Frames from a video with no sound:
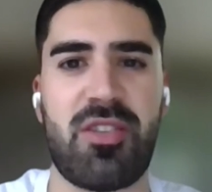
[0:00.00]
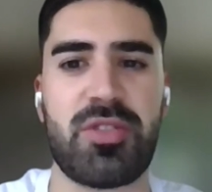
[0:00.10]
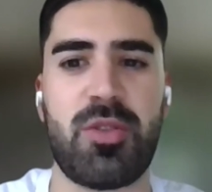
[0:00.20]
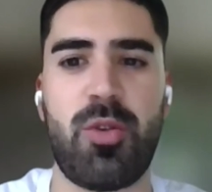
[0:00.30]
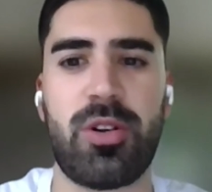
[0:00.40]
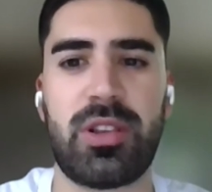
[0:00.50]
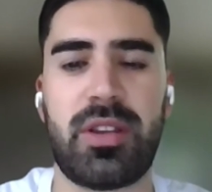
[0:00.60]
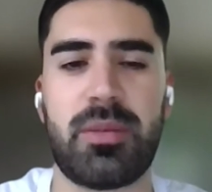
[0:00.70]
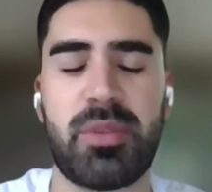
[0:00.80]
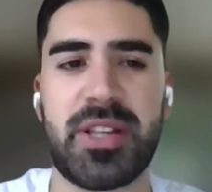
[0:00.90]
around the
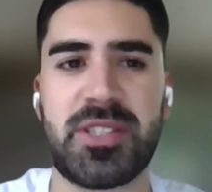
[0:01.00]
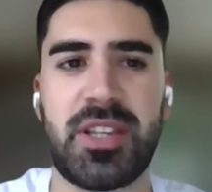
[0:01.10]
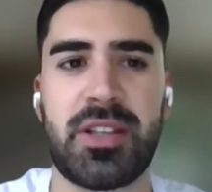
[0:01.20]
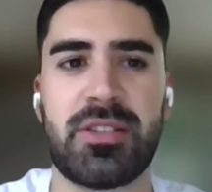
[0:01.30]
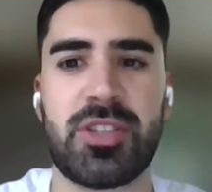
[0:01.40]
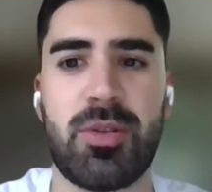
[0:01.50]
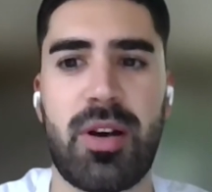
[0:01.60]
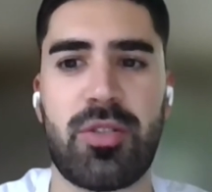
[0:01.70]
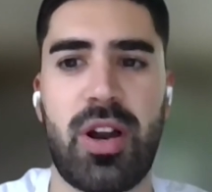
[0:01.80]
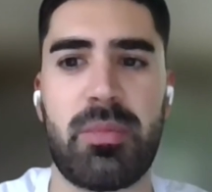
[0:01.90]
world embracing
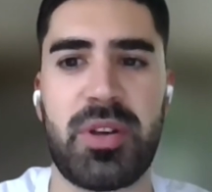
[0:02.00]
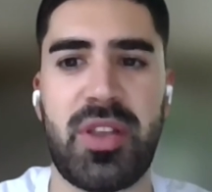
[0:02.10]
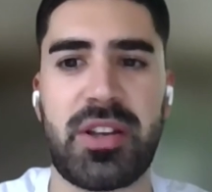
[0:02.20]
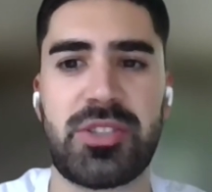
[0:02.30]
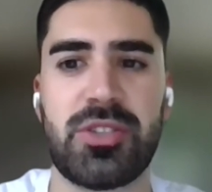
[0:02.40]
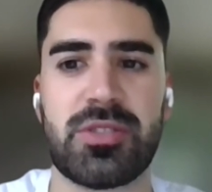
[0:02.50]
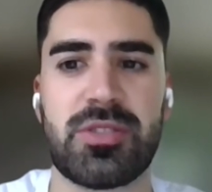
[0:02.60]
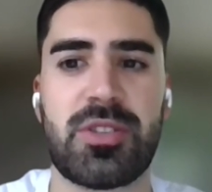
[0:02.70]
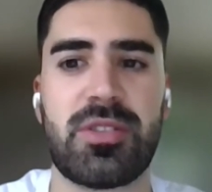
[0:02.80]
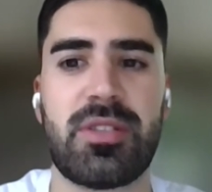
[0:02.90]
tobacco harm
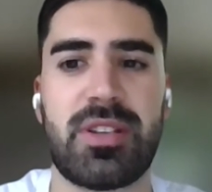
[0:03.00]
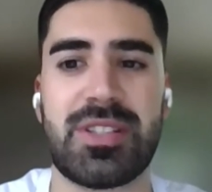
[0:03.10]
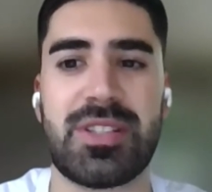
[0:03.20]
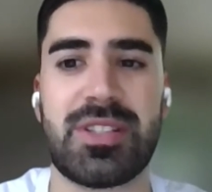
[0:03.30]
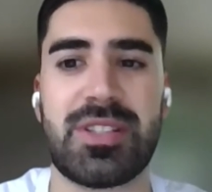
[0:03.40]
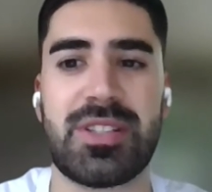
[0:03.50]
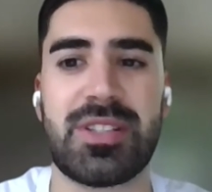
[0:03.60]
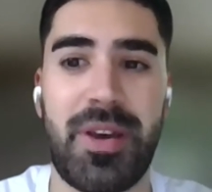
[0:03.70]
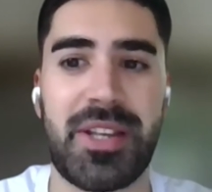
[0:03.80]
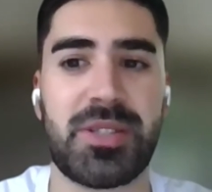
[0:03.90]
reduction's
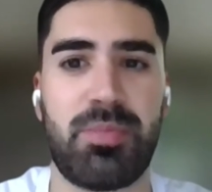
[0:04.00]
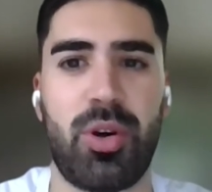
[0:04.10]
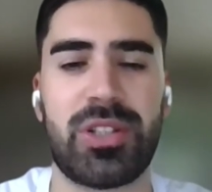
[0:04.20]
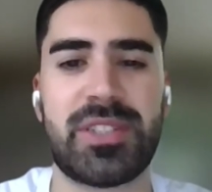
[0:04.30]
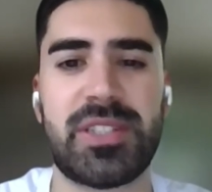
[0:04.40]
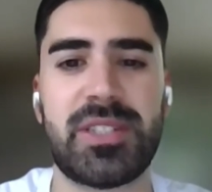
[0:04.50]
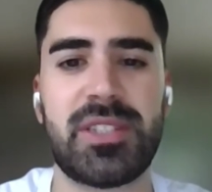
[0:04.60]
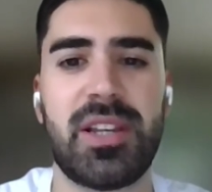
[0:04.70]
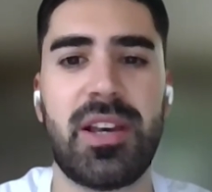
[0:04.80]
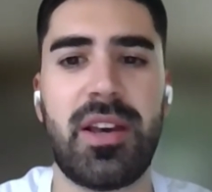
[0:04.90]
science-based
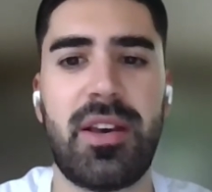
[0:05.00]
policies.